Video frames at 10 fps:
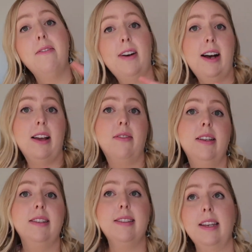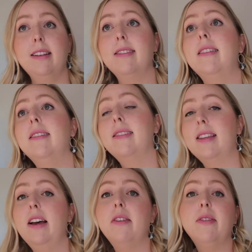5, 6,
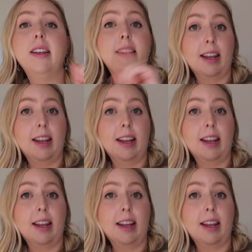7,